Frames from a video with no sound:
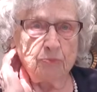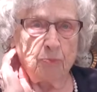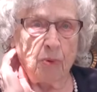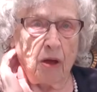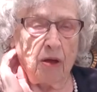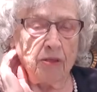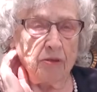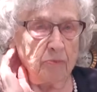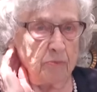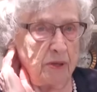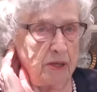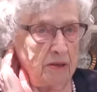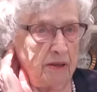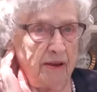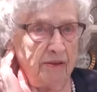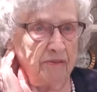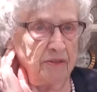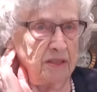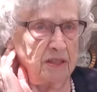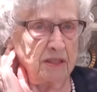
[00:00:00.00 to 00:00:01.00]
bothered me.
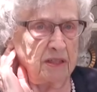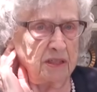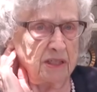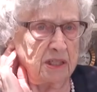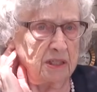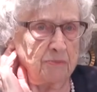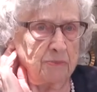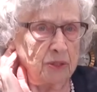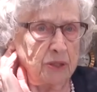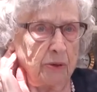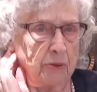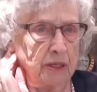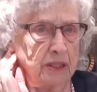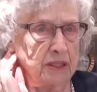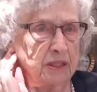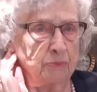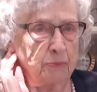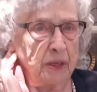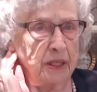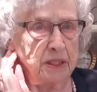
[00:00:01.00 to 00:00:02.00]
Everything seemed so
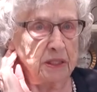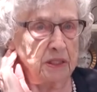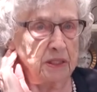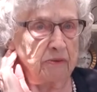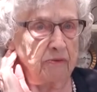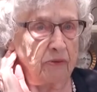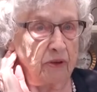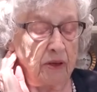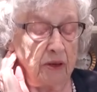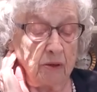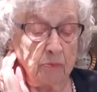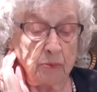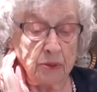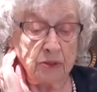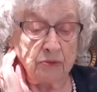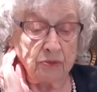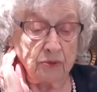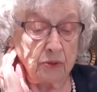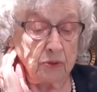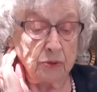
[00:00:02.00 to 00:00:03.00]
expensive here,
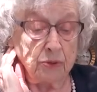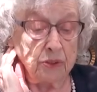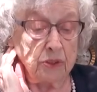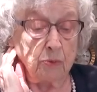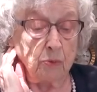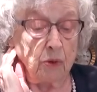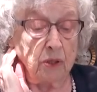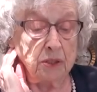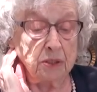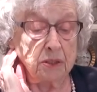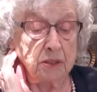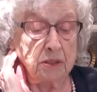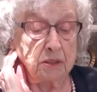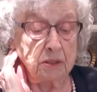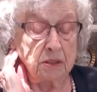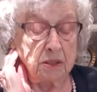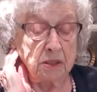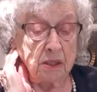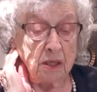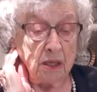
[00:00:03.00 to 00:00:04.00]
but of course it
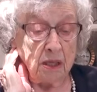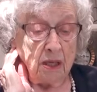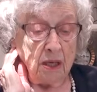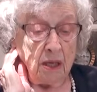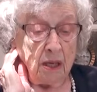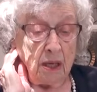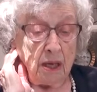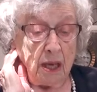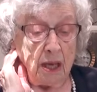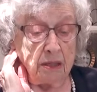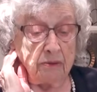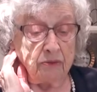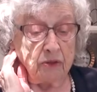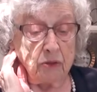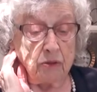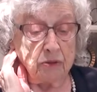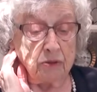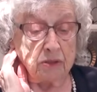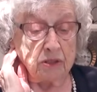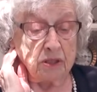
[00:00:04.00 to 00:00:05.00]
wasn't. And of
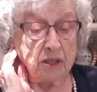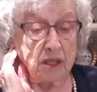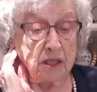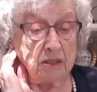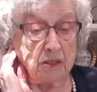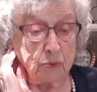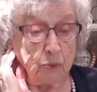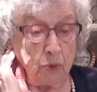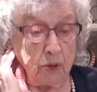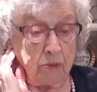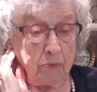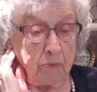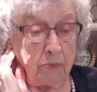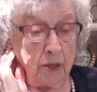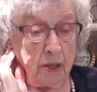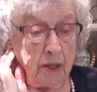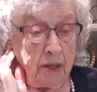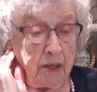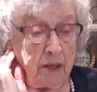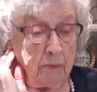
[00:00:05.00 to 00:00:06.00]
course things were
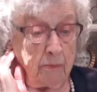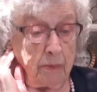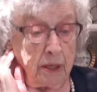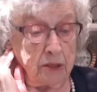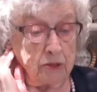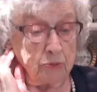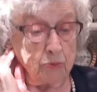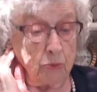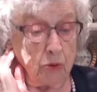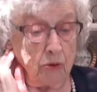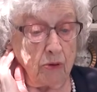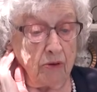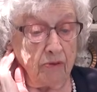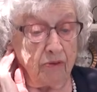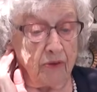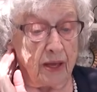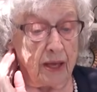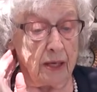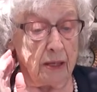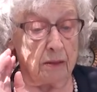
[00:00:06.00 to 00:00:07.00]
much more
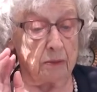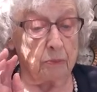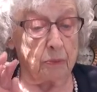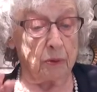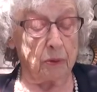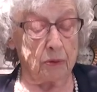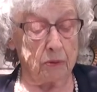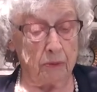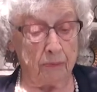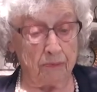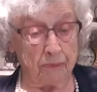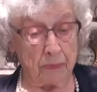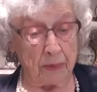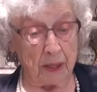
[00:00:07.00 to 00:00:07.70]
available.